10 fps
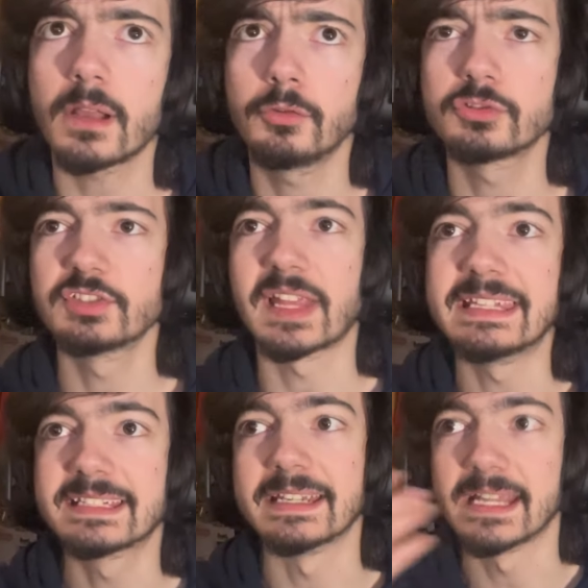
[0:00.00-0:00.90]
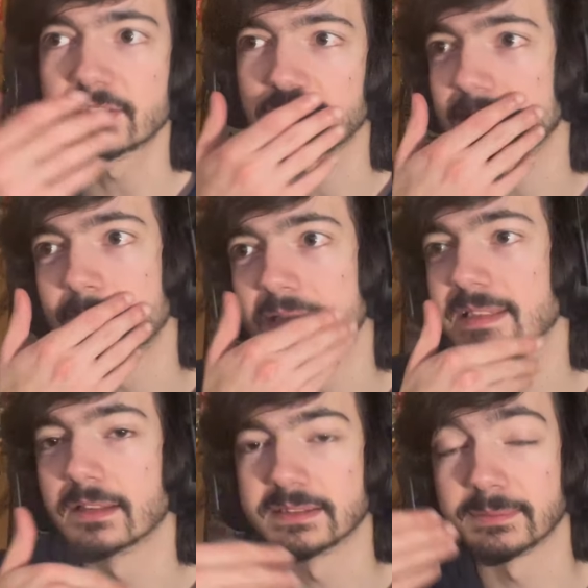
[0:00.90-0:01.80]
not just internationally, but he's
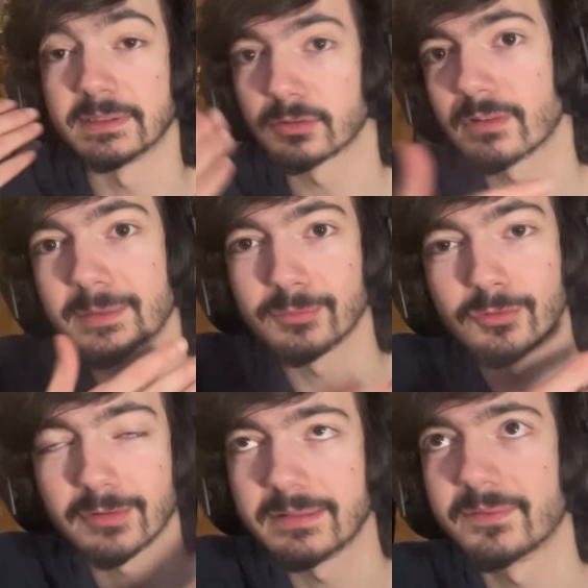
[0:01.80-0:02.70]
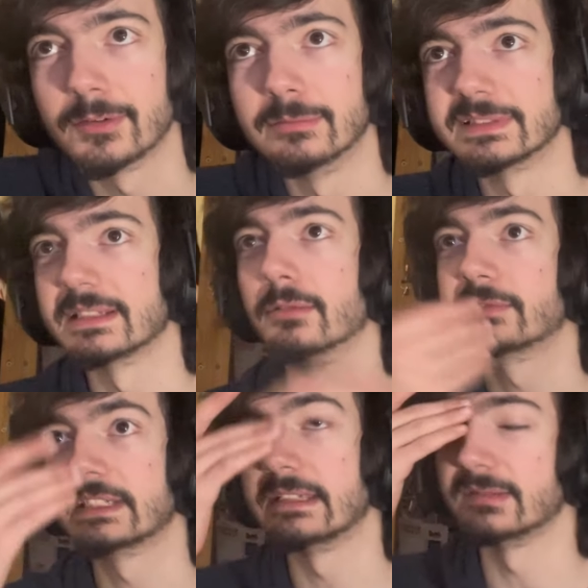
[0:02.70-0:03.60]
done some incredible Korean films. And
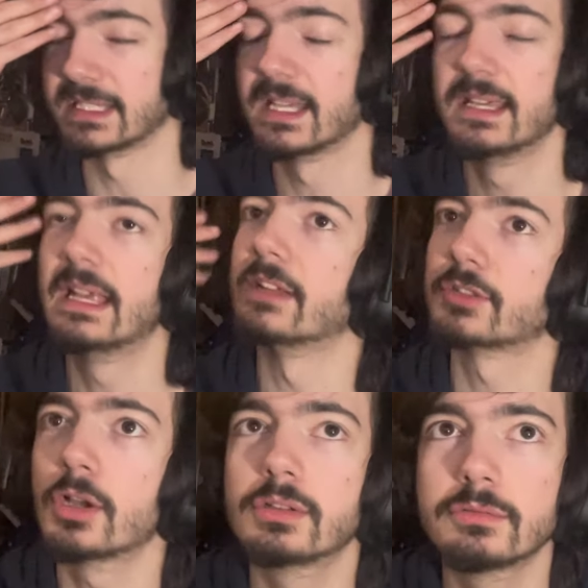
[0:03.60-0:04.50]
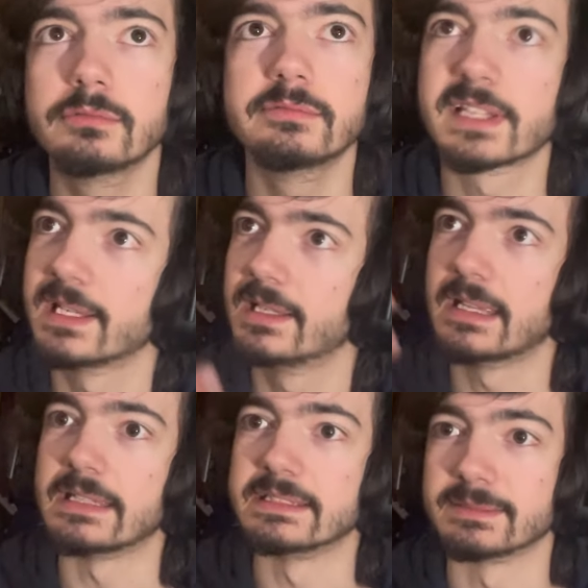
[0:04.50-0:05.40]
obviously he was in Eternals.
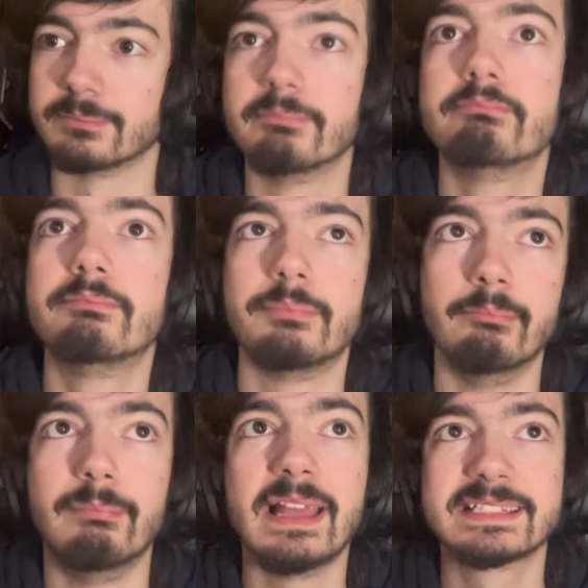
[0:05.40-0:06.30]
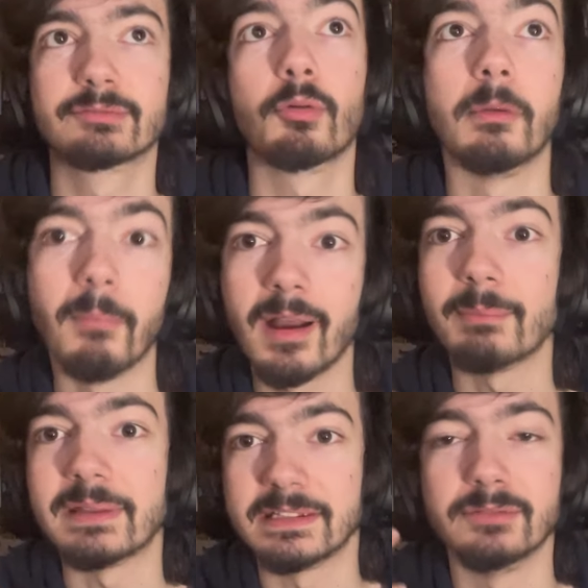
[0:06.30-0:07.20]
His best role, in my
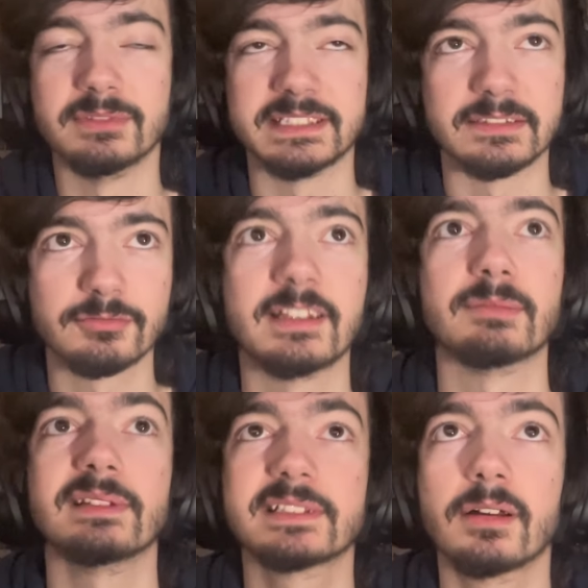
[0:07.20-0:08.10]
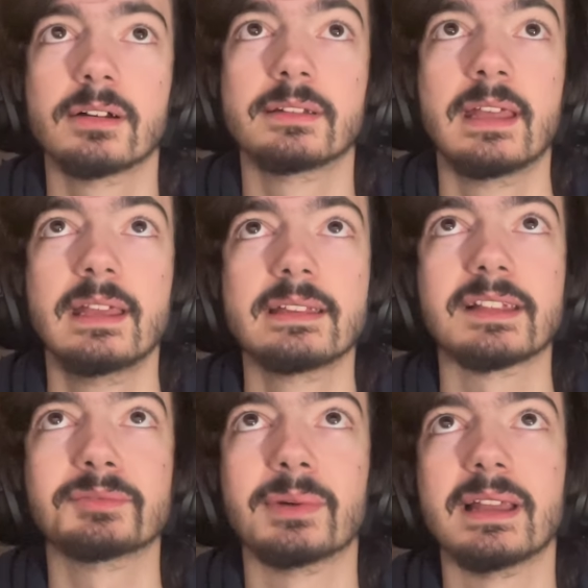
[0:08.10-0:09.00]
opinion, was in Train to Busan.
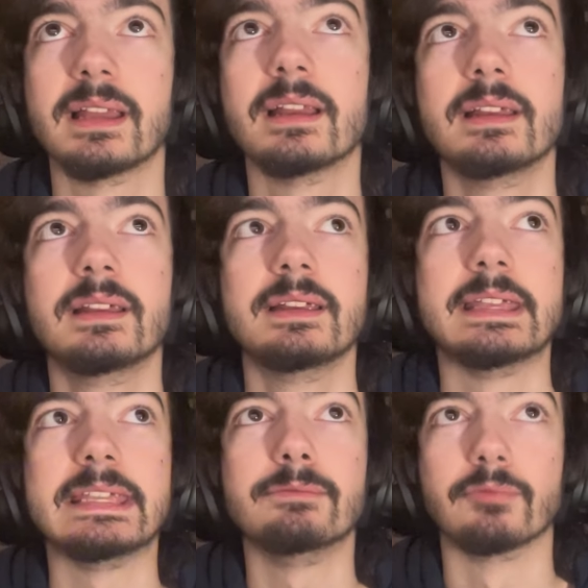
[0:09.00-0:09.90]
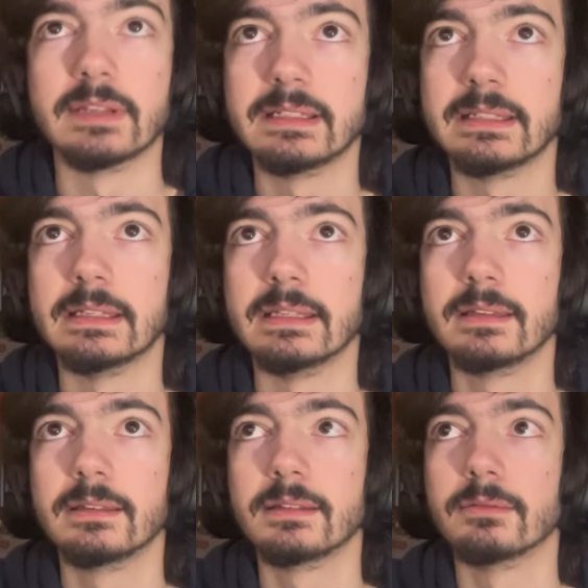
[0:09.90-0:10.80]
That's where he really,
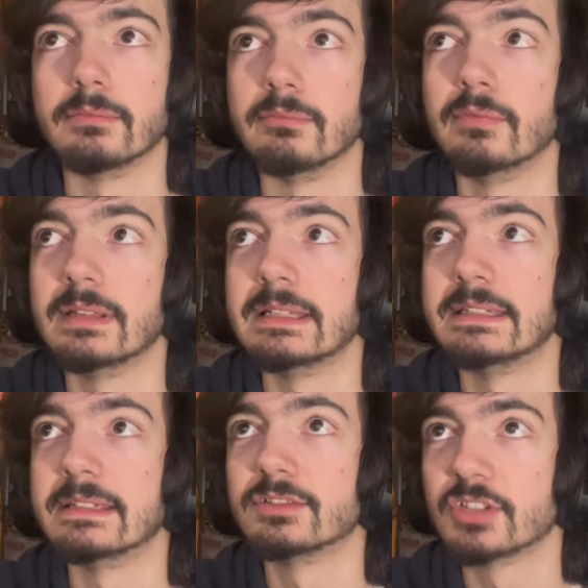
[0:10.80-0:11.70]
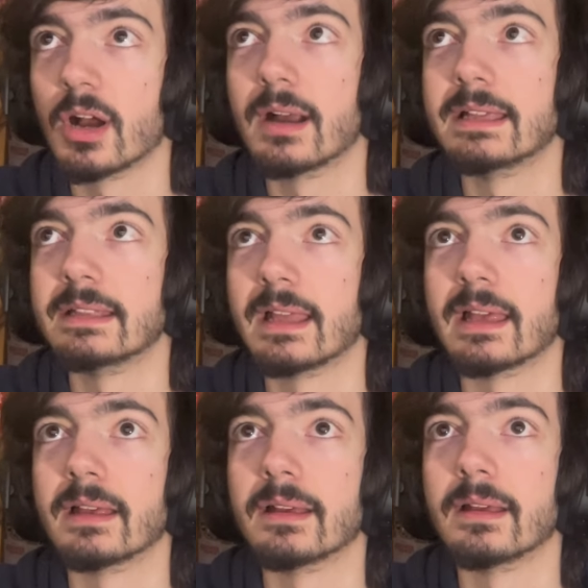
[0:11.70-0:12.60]
really did shine.
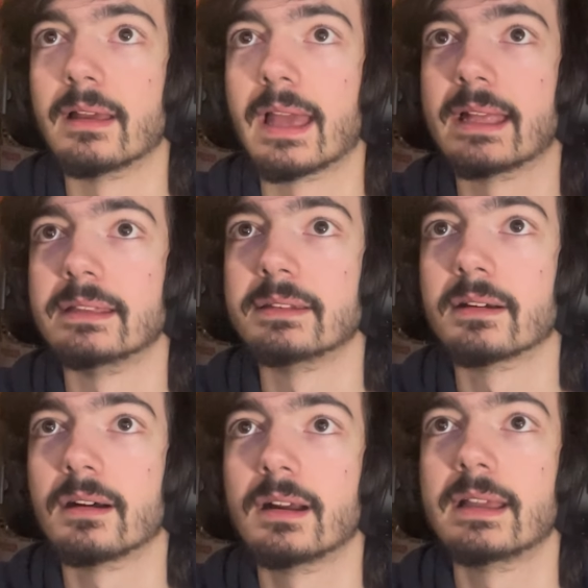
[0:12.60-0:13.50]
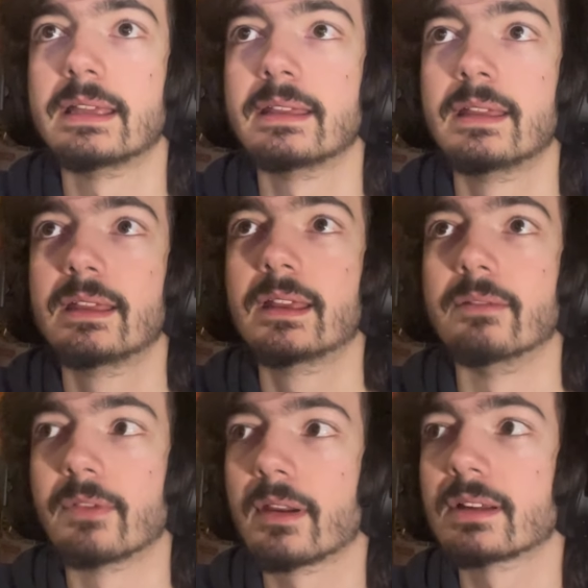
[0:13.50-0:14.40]
Uh, and I am
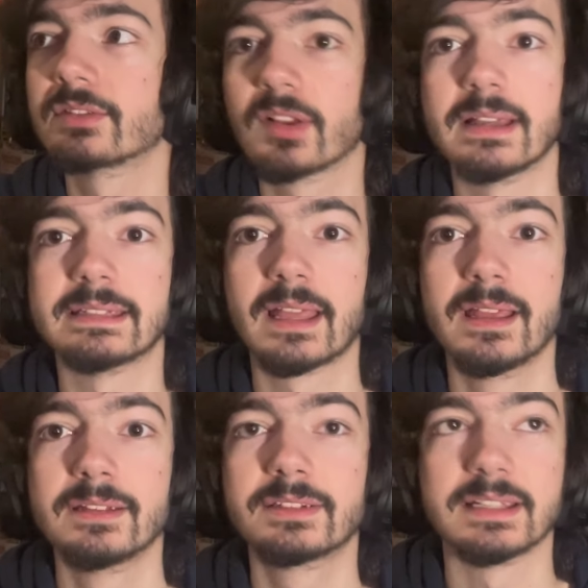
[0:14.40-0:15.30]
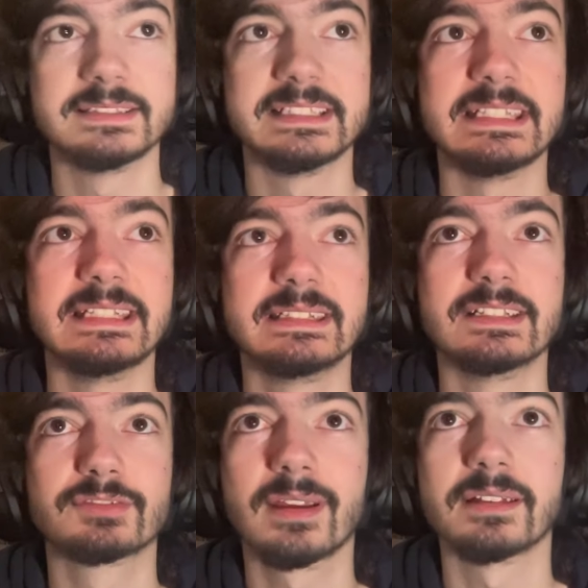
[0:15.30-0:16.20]
very excited to see
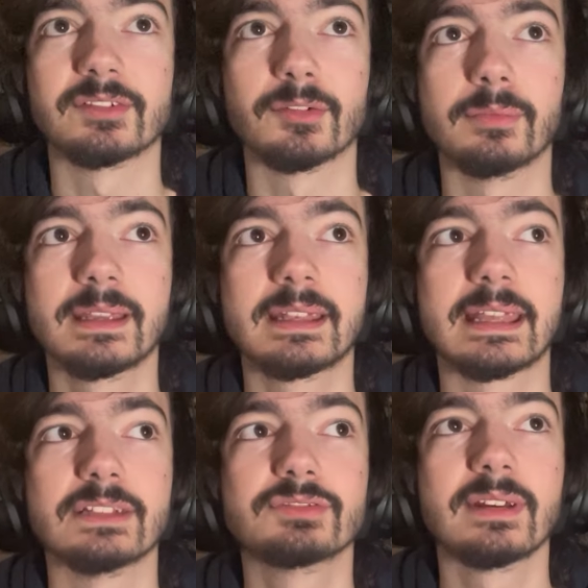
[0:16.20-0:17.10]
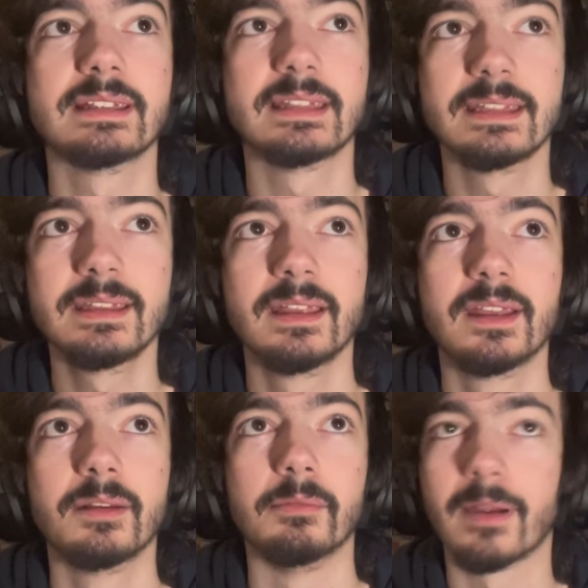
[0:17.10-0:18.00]
this trailer. So we're going to get straight in here.
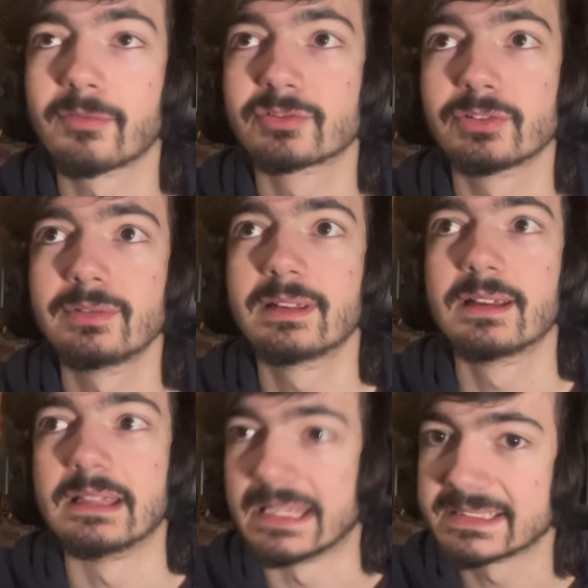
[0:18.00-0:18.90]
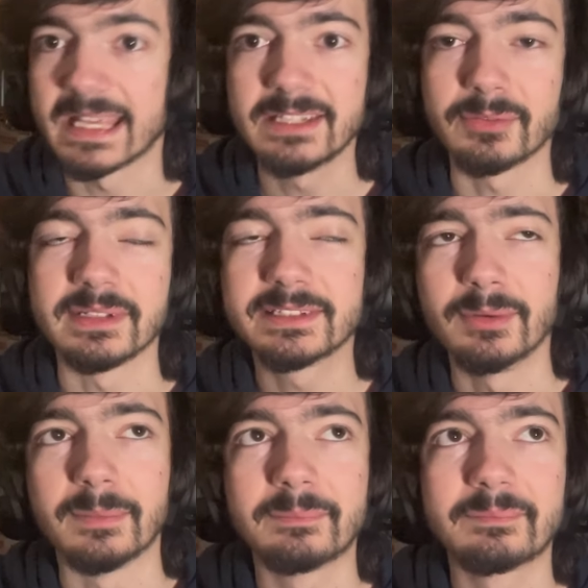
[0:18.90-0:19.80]
Without further ado, let's get into it. Let's do it.